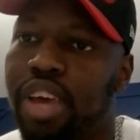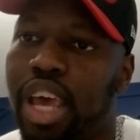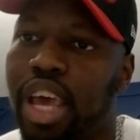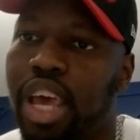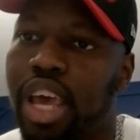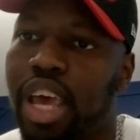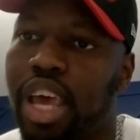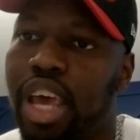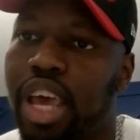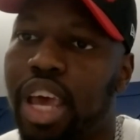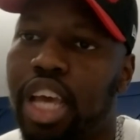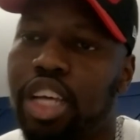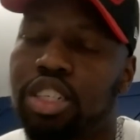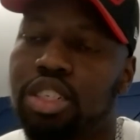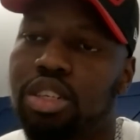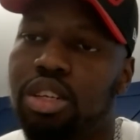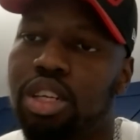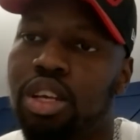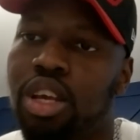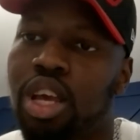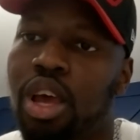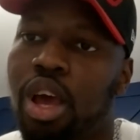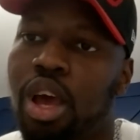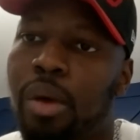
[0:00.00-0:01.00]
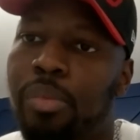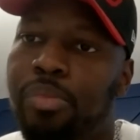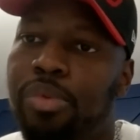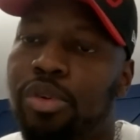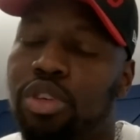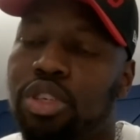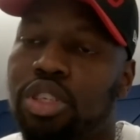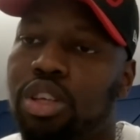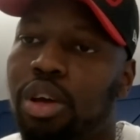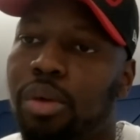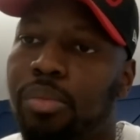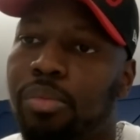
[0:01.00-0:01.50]
I actually
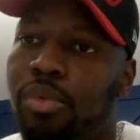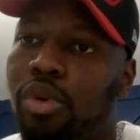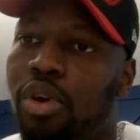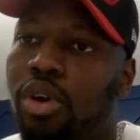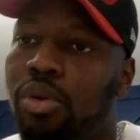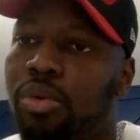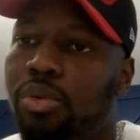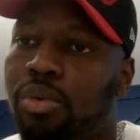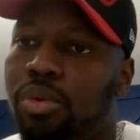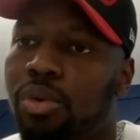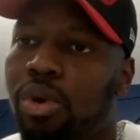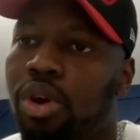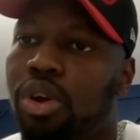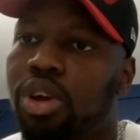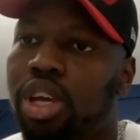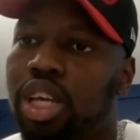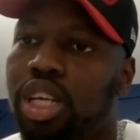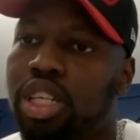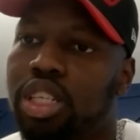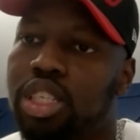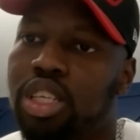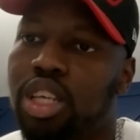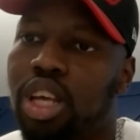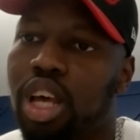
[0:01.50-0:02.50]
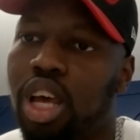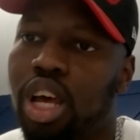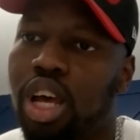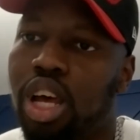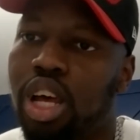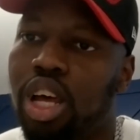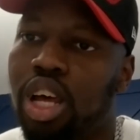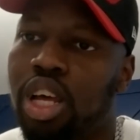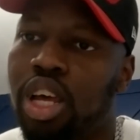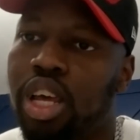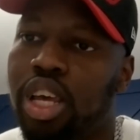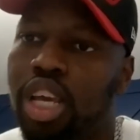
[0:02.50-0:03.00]
put some more work into
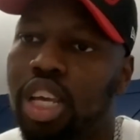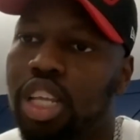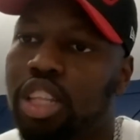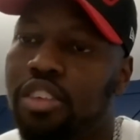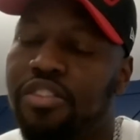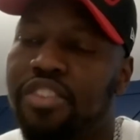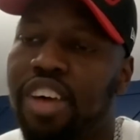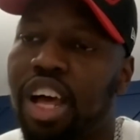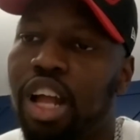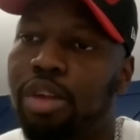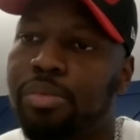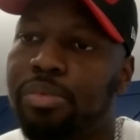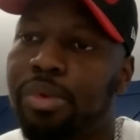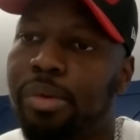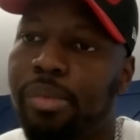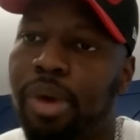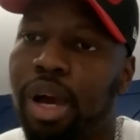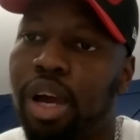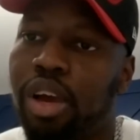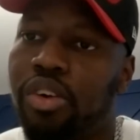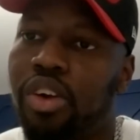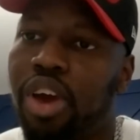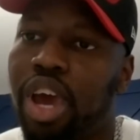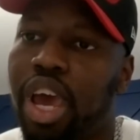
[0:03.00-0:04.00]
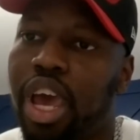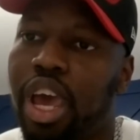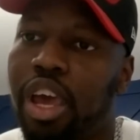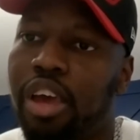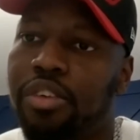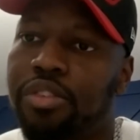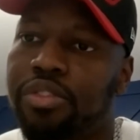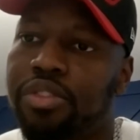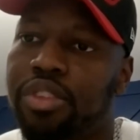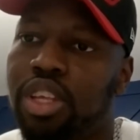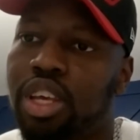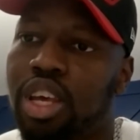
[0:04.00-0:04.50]
in developing my
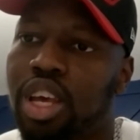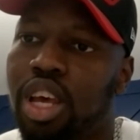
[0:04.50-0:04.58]
craft,